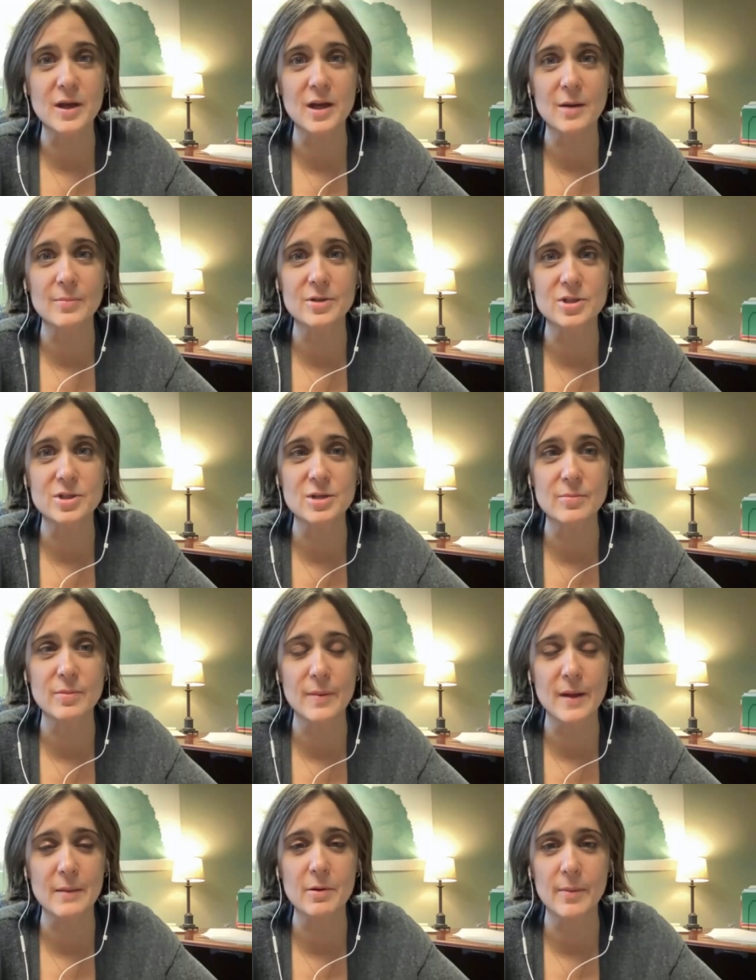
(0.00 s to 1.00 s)
pick up a cheap
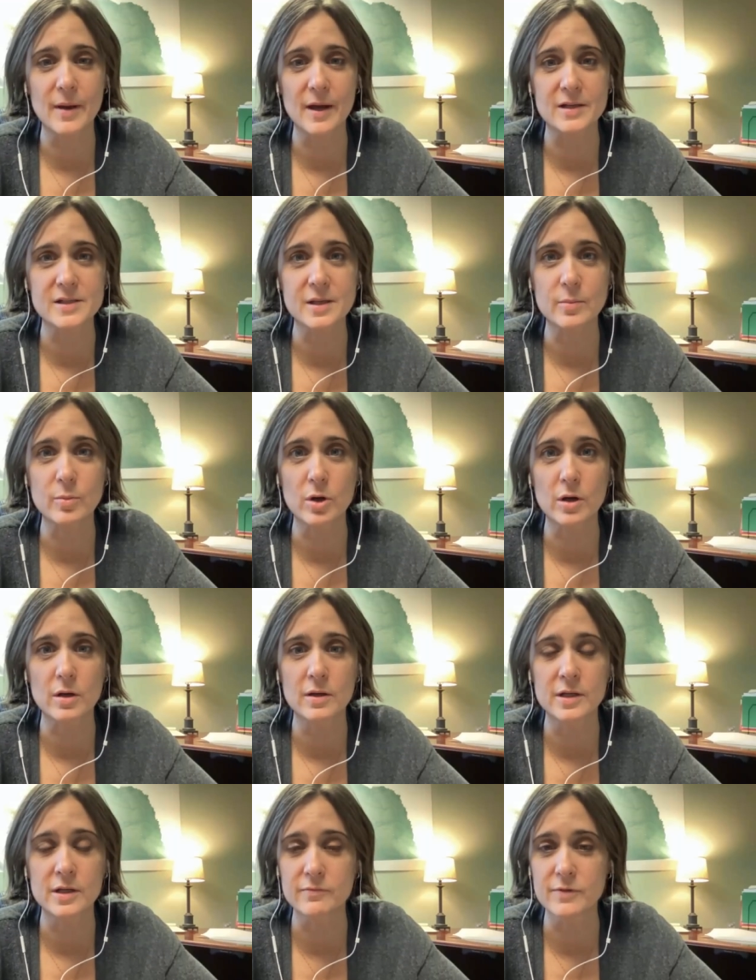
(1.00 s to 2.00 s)
paperback somewhere
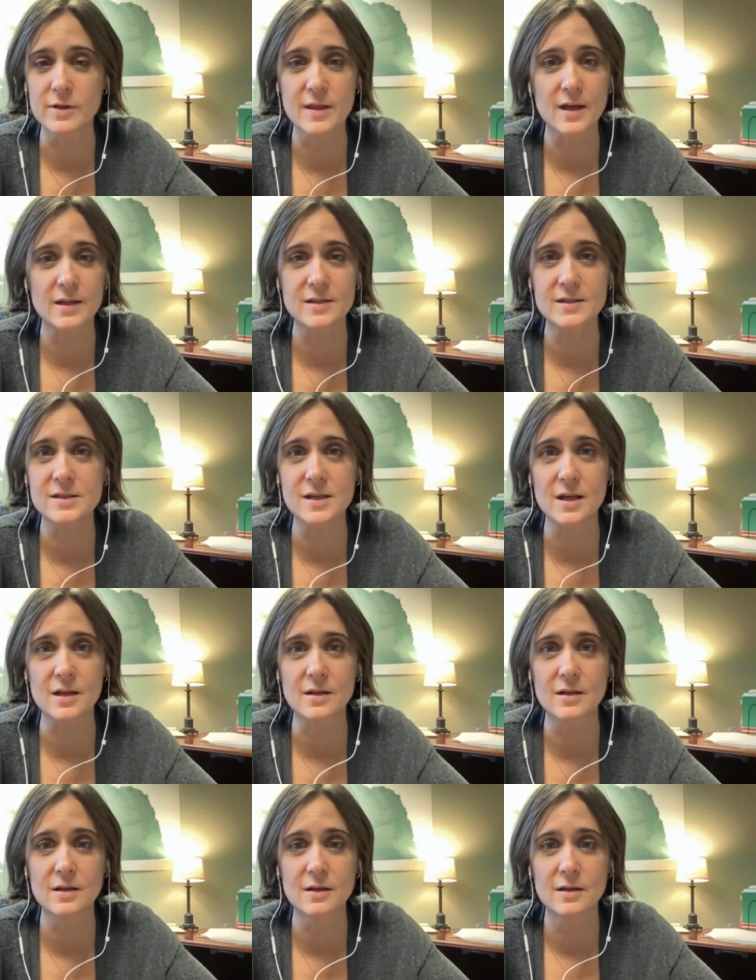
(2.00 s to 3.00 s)
and read that
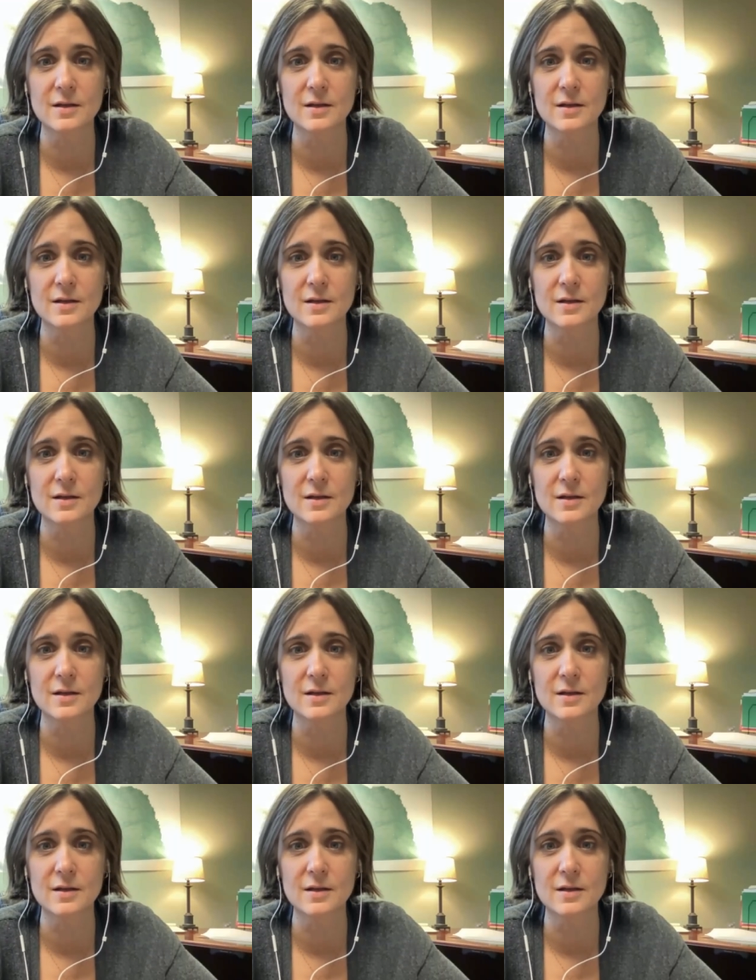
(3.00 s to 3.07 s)
instead.